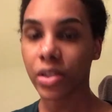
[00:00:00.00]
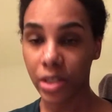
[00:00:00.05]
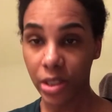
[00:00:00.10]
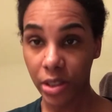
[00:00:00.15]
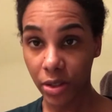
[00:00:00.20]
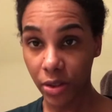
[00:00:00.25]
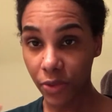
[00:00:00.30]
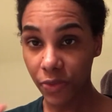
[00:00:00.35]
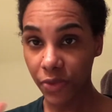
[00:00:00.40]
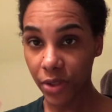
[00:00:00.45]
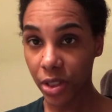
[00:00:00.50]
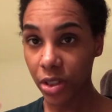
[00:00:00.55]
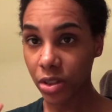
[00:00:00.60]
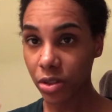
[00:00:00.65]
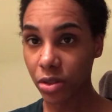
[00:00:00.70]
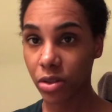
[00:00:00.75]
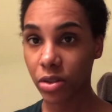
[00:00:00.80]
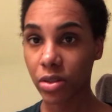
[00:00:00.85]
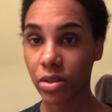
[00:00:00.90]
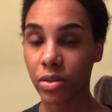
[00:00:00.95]
just
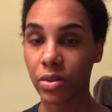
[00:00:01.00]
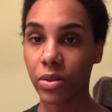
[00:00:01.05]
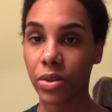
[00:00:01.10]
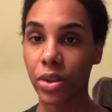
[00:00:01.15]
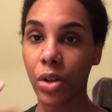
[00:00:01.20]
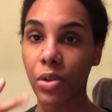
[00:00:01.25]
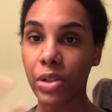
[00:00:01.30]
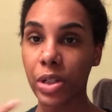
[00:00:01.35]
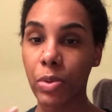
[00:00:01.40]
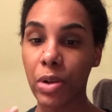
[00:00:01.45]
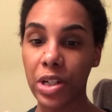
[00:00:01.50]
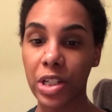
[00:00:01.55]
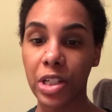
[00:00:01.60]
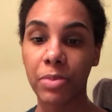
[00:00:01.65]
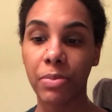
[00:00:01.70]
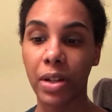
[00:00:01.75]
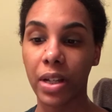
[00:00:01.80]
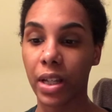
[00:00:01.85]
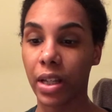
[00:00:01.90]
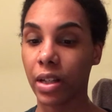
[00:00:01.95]
finished thoroughly washing
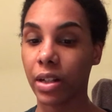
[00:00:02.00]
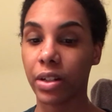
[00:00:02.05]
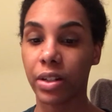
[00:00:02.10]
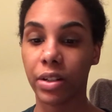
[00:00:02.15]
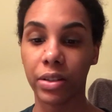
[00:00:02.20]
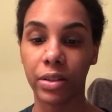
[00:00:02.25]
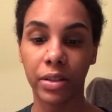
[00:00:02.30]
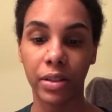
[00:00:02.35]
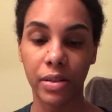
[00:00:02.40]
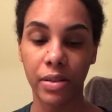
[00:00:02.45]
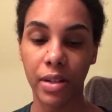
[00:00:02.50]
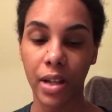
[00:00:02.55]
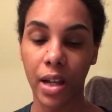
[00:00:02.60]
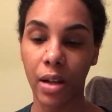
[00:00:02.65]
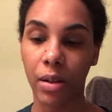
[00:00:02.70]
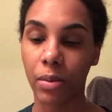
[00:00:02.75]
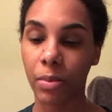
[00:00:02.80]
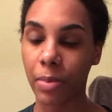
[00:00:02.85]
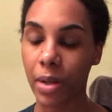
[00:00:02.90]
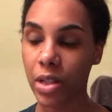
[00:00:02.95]
my hair.
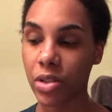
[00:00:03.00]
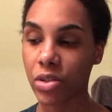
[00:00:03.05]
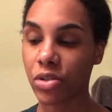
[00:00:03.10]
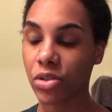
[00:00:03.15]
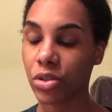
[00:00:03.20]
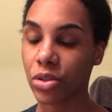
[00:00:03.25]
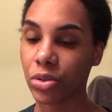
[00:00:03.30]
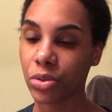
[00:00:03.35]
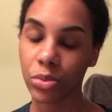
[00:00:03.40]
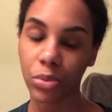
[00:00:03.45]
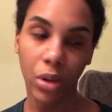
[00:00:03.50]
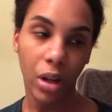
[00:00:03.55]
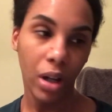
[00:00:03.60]
Now I'm about to